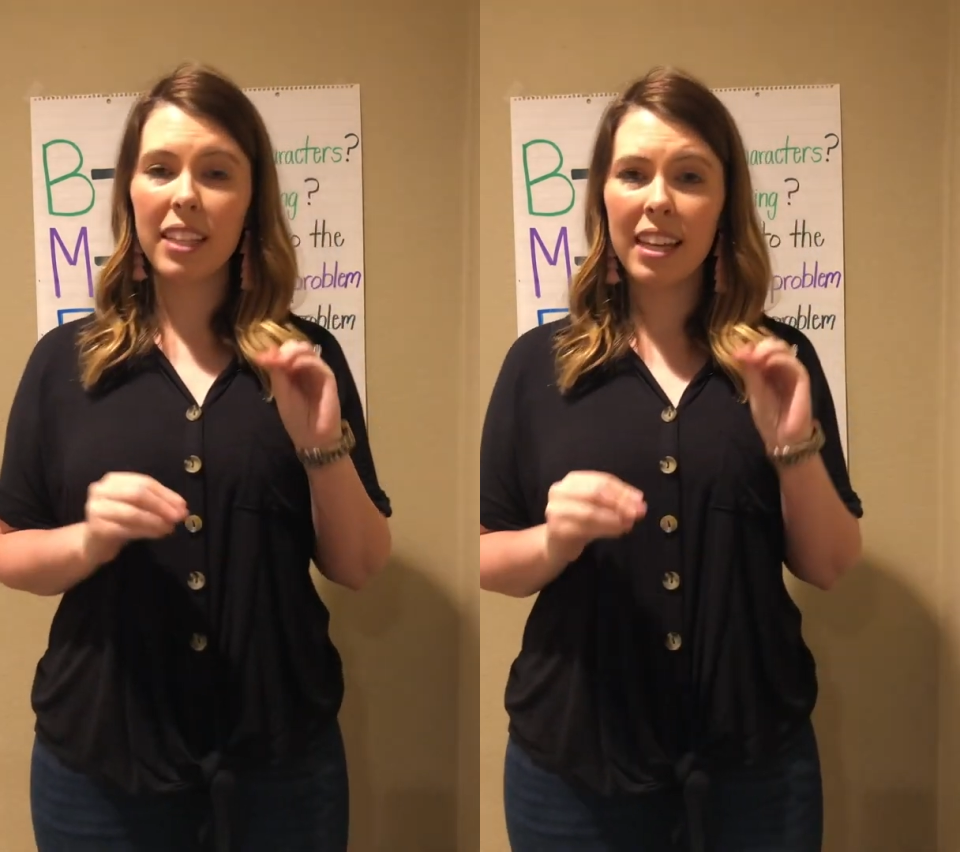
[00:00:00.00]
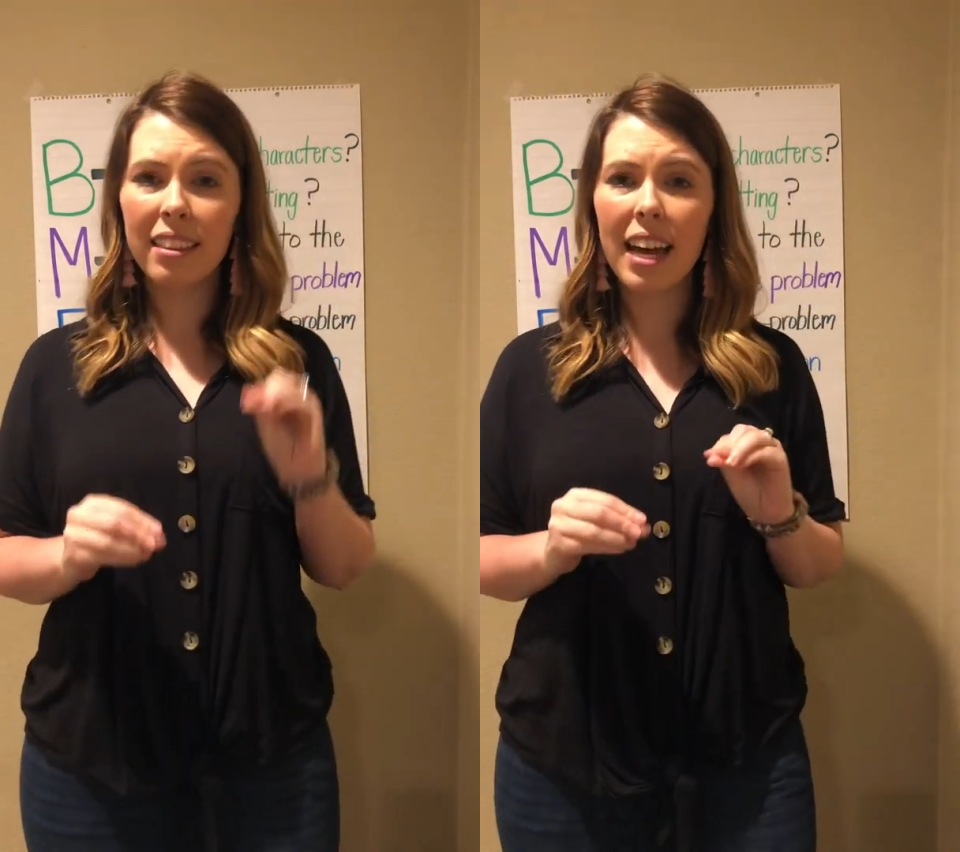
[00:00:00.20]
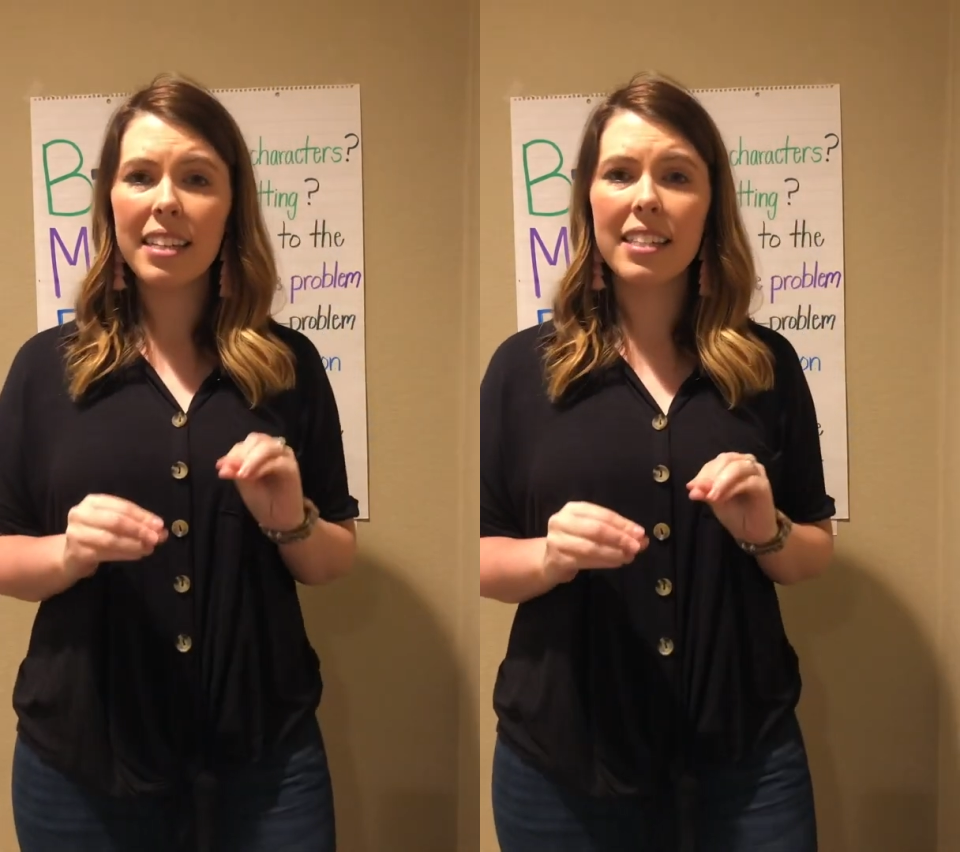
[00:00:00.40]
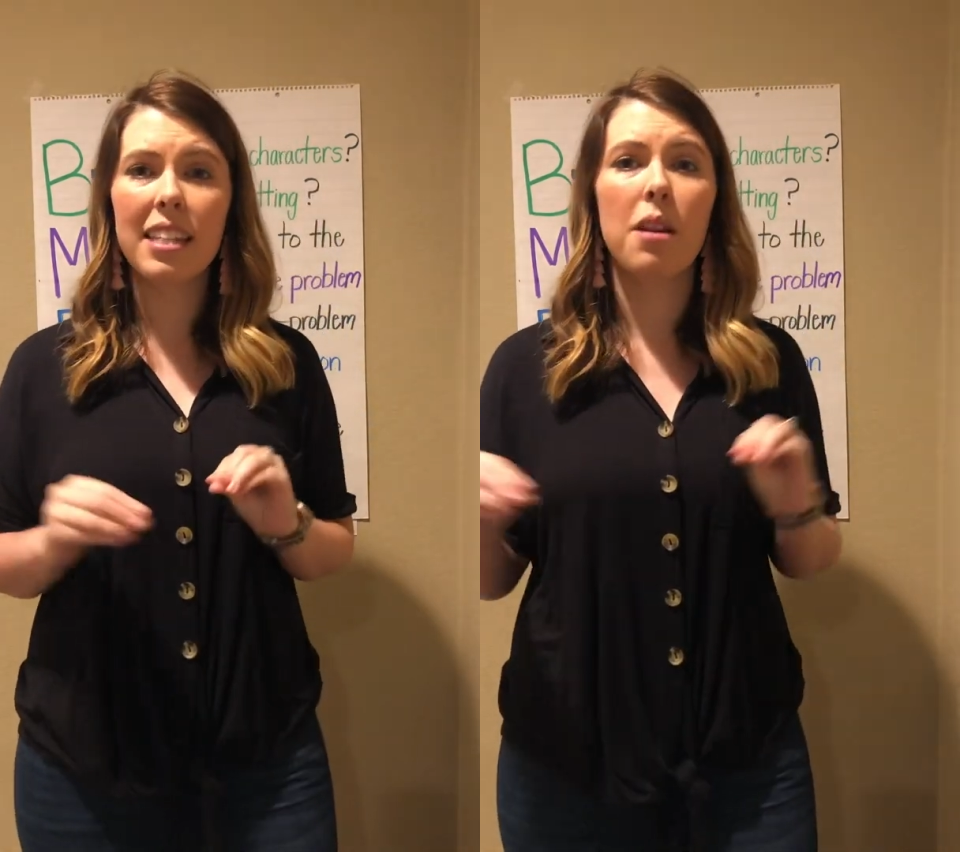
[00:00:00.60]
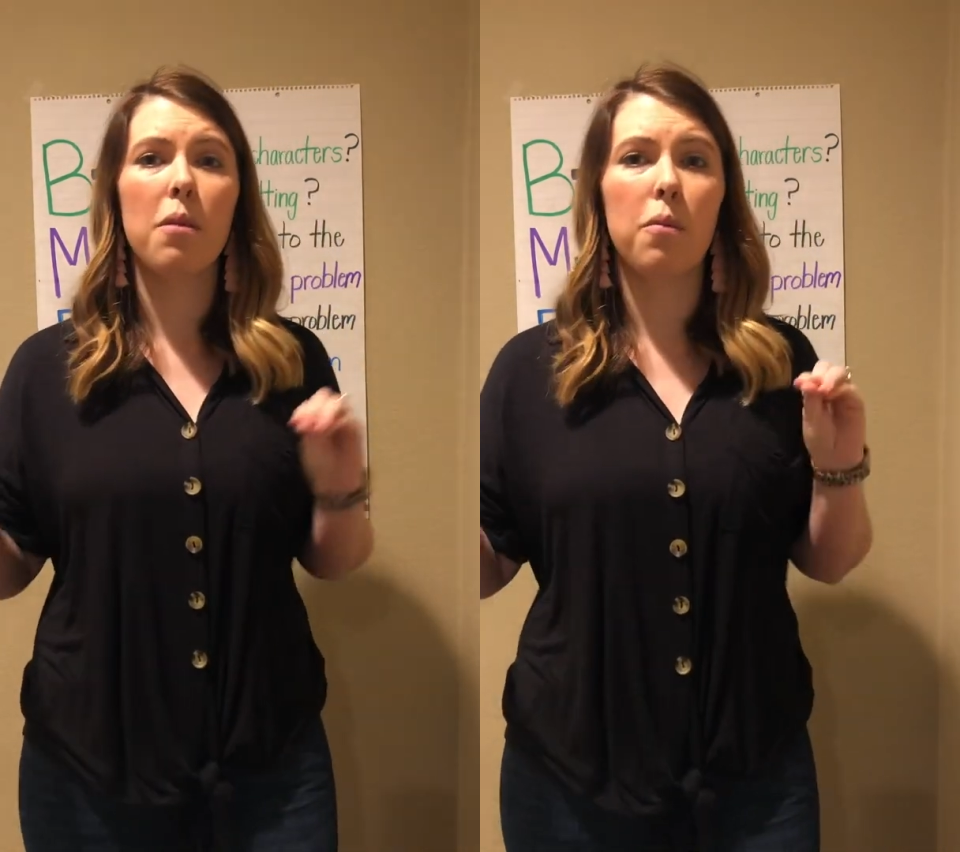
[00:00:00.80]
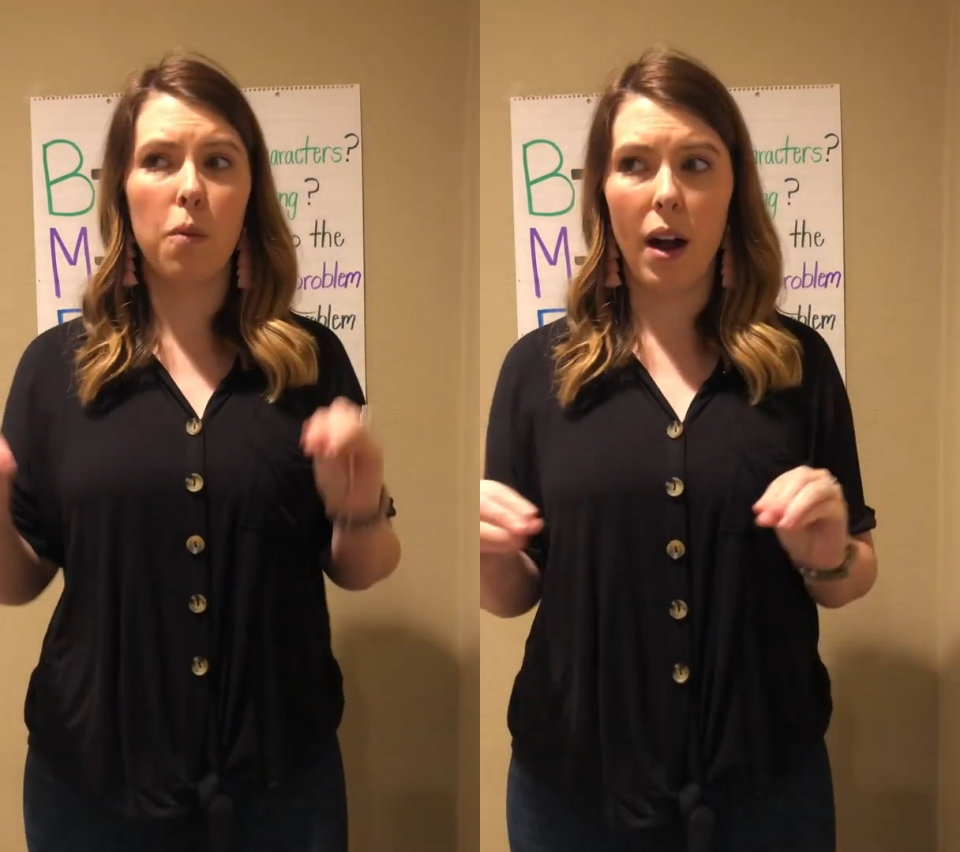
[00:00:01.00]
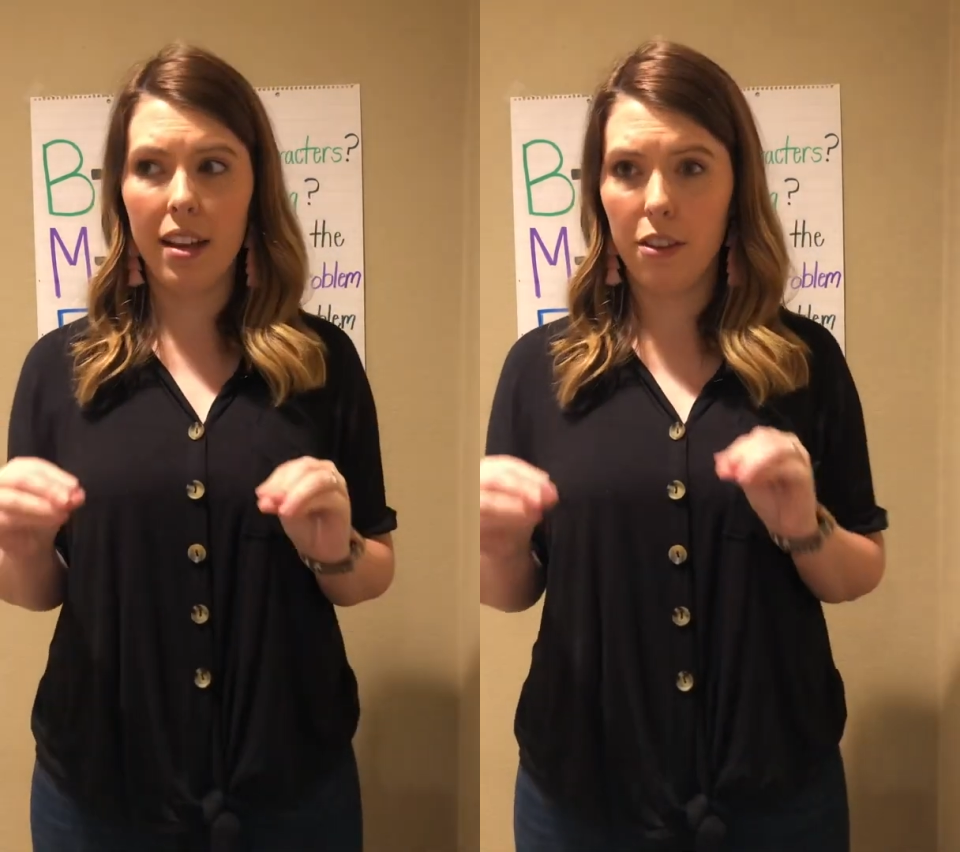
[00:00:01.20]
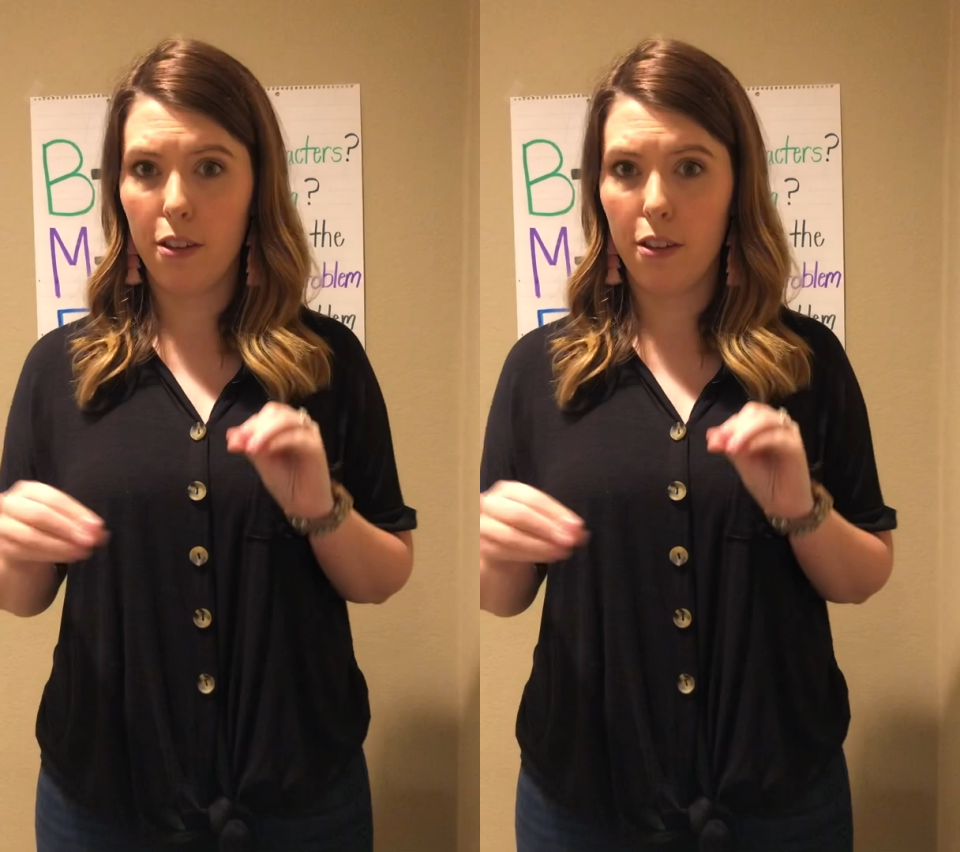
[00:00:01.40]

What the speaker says: And let's see what